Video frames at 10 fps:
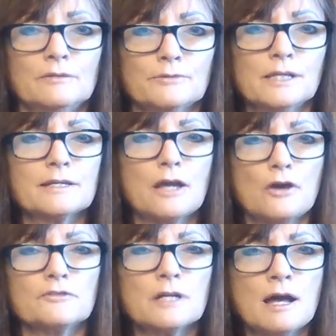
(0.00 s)
really
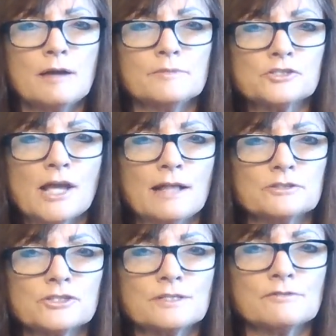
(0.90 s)
overcome the
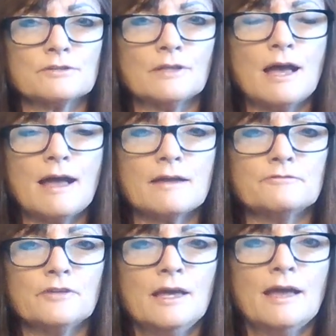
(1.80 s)
challenges in their life